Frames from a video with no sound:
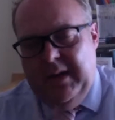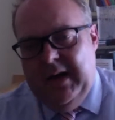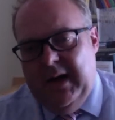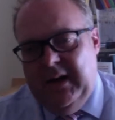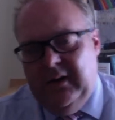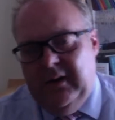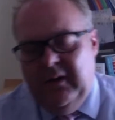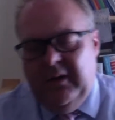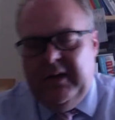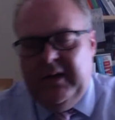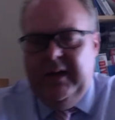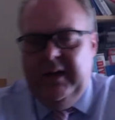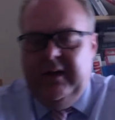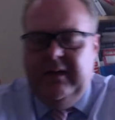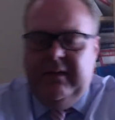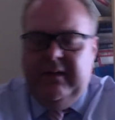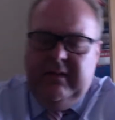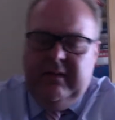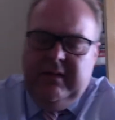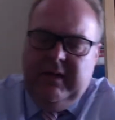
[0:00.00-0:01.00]
are
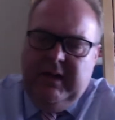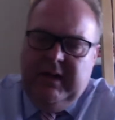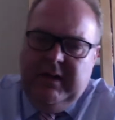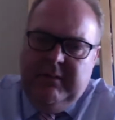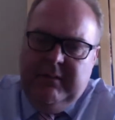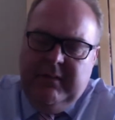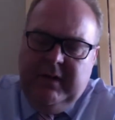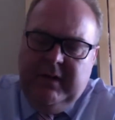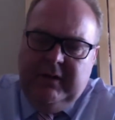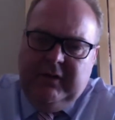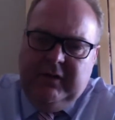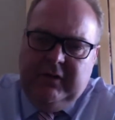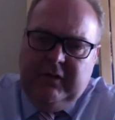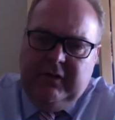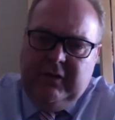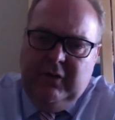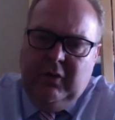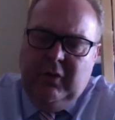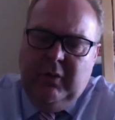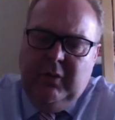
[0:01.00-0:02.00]
looking as a
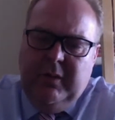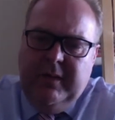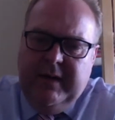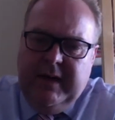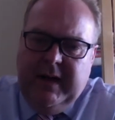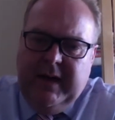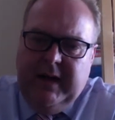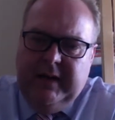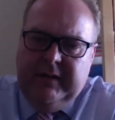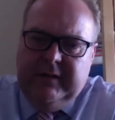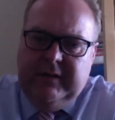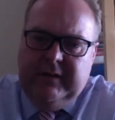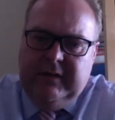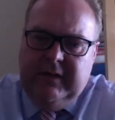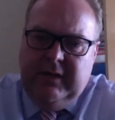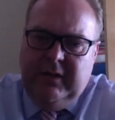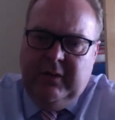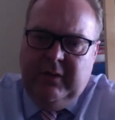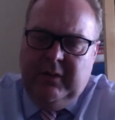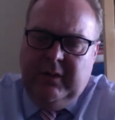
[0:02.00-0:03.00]
school with regards
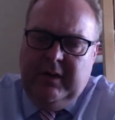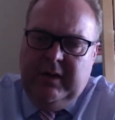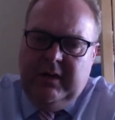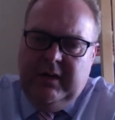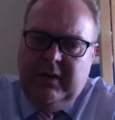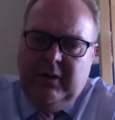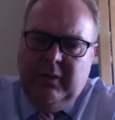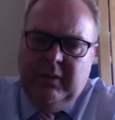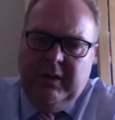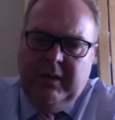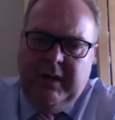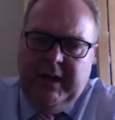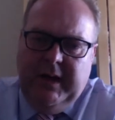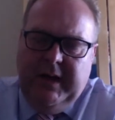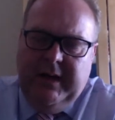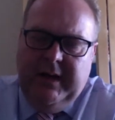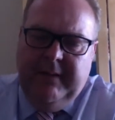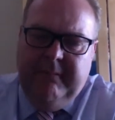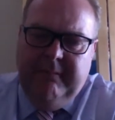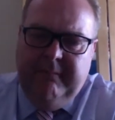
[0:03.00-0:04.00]
to, you know,
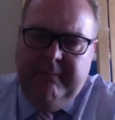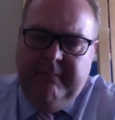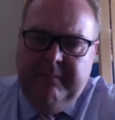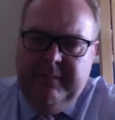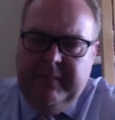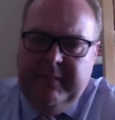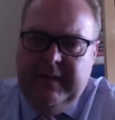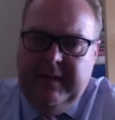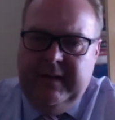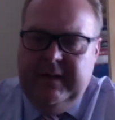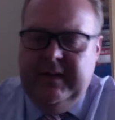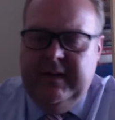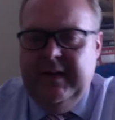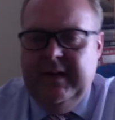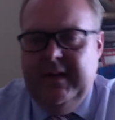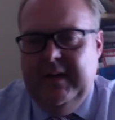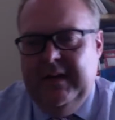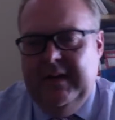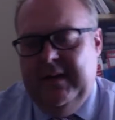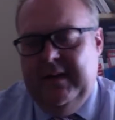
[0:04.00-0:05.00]

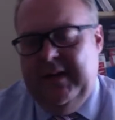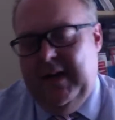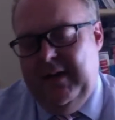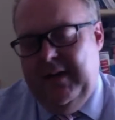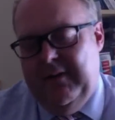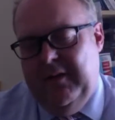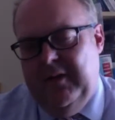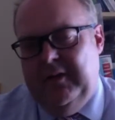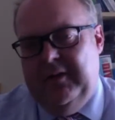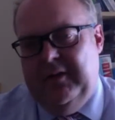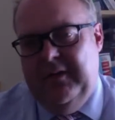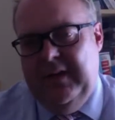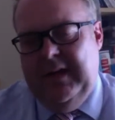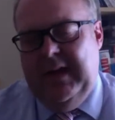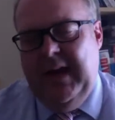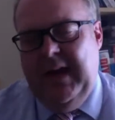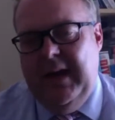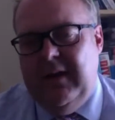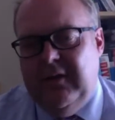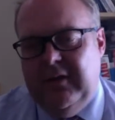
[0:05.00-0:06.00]
the
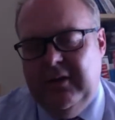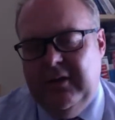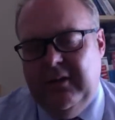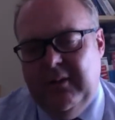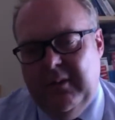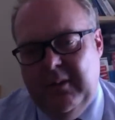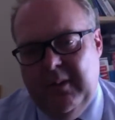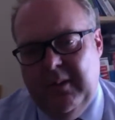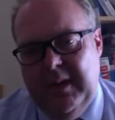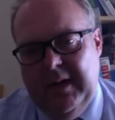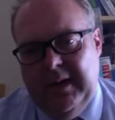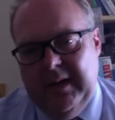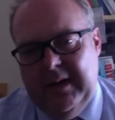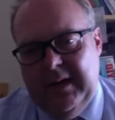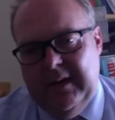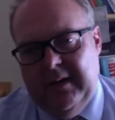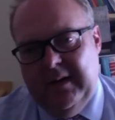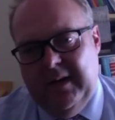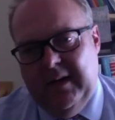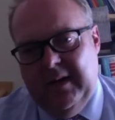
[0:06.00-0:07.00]
diversification
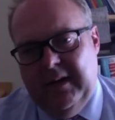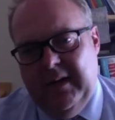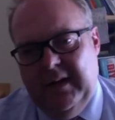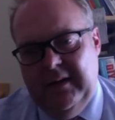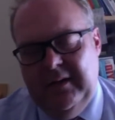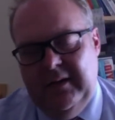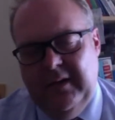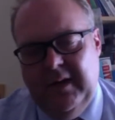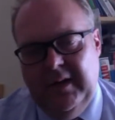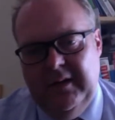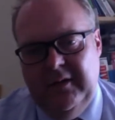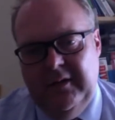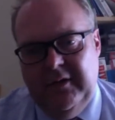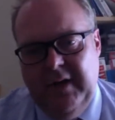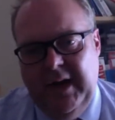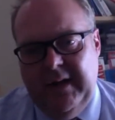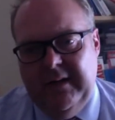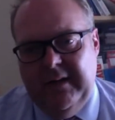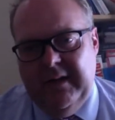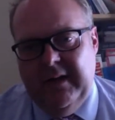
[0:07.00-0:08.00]
really and
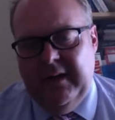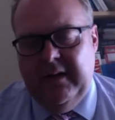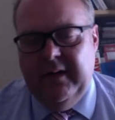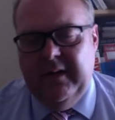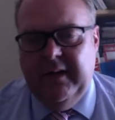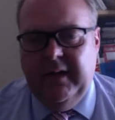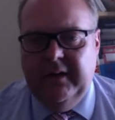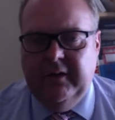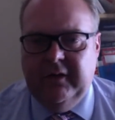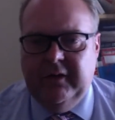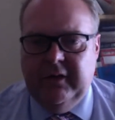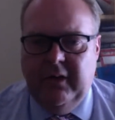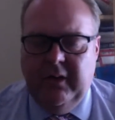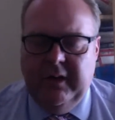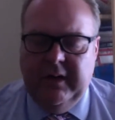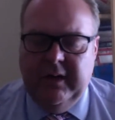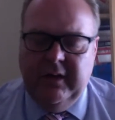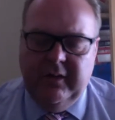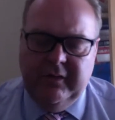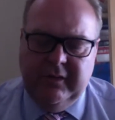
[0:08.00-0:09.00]
gender and so
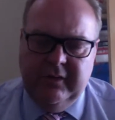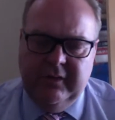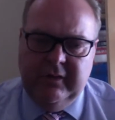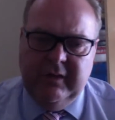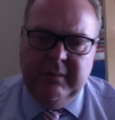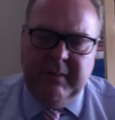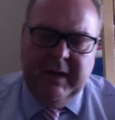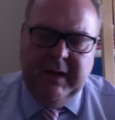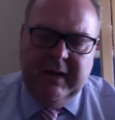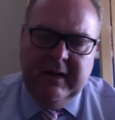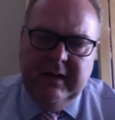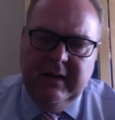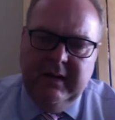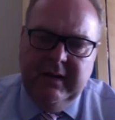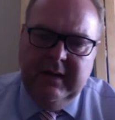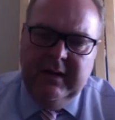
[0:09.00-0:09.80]
on. You know, so it's a big